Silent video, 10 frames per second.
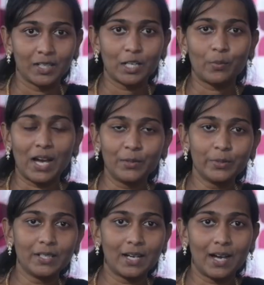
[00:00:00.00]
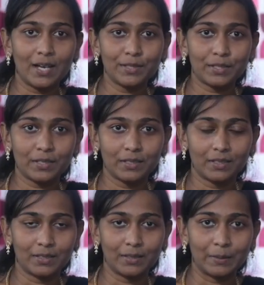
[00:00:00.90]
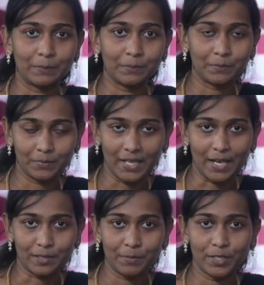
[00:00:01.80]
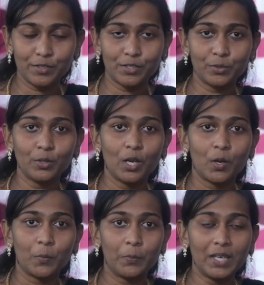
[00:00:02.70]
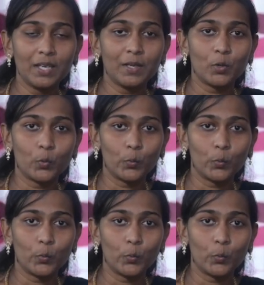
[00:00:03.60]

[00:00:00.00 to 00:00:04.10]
Now I would ask the aspirants to be